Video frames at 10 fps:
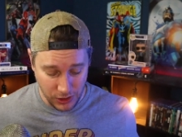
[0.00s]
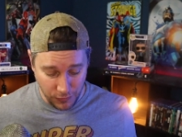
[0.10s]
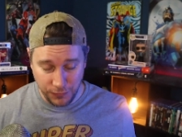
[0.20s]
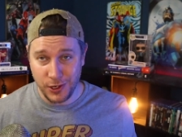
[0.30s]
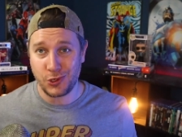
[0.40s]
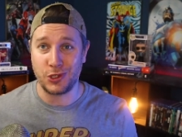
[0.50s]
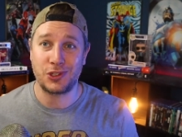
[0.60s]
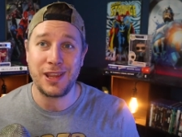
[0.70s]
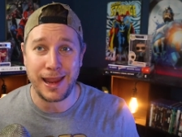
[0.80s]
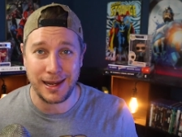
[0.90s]
You finish the
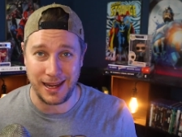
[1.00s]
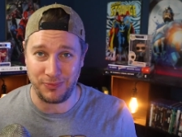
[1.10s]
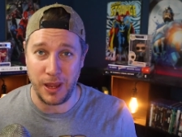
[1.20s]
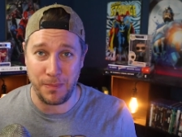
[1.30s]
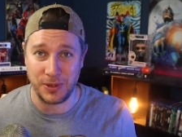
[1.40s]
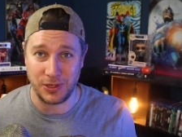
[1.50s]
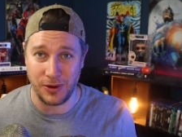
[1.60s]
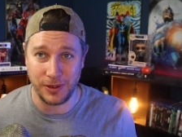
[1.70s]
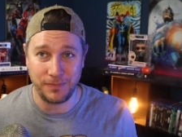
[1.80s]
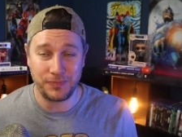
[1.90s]
second
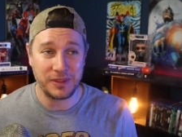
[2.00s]
episode.